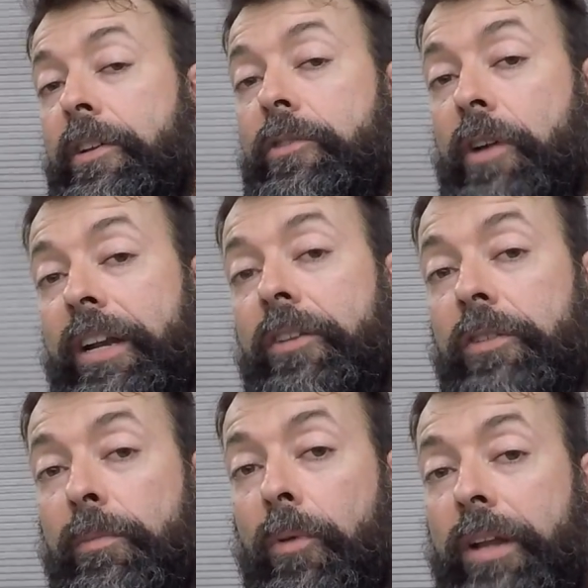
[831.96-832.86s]
trying to do
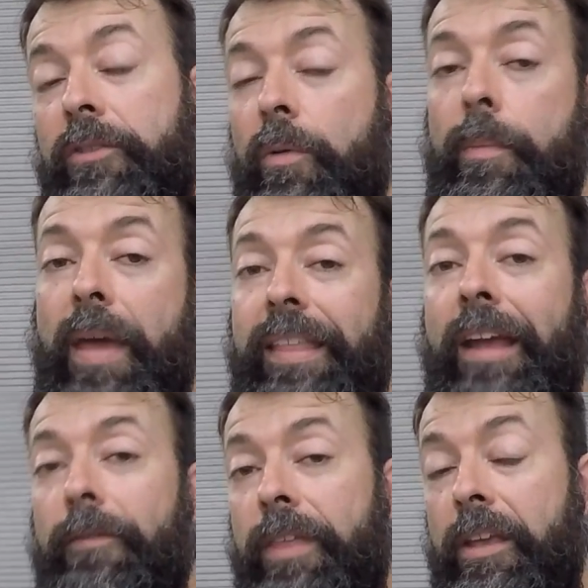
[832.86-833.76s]
some brainstorming,
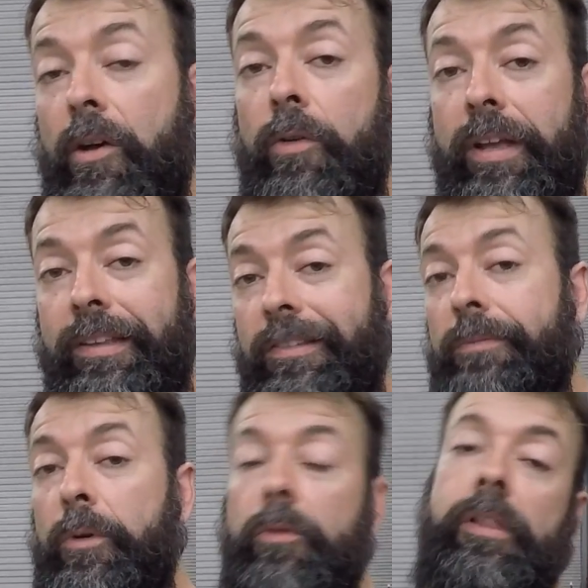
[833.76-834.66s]
make everything go
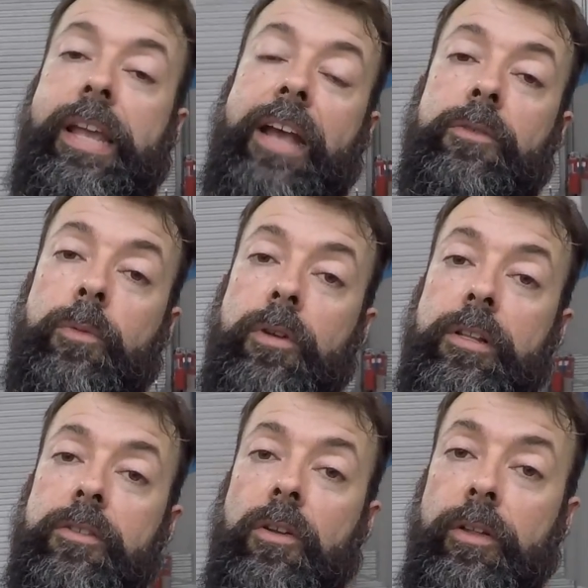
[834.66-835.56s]
smoothly as we're
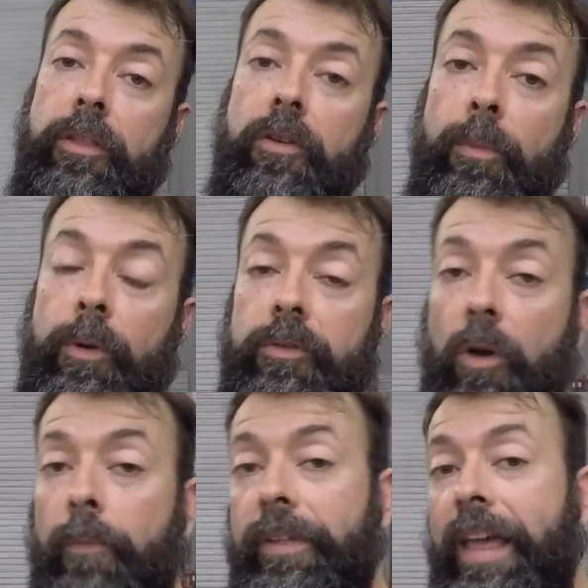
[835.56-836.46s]
installing the turbo.
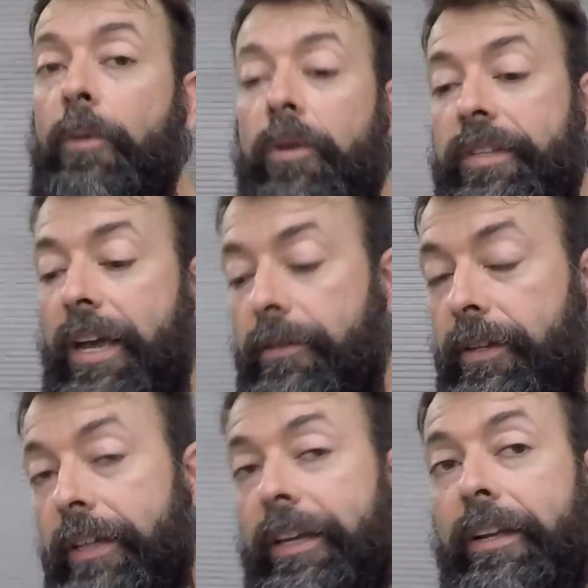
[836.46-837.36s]
So hopefully that works out.
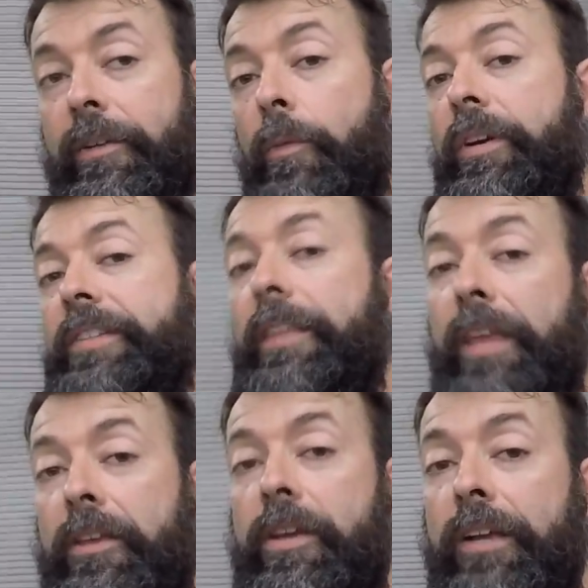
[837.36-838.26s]
Want to say
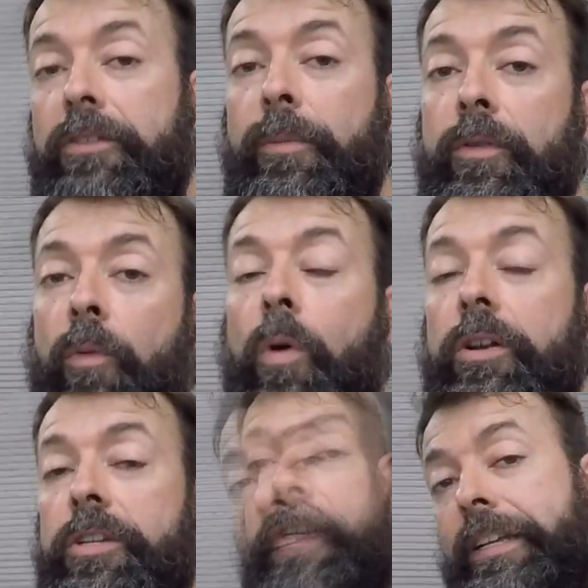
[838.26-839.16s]
thank you guys so much for
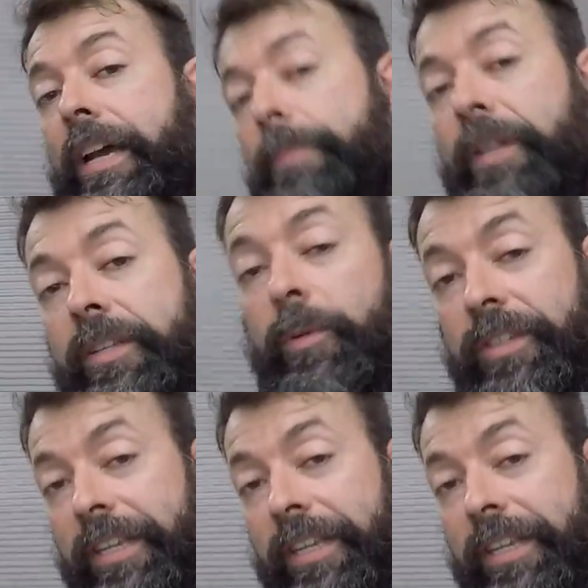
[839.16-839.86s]
watching. God bless you. We'll see you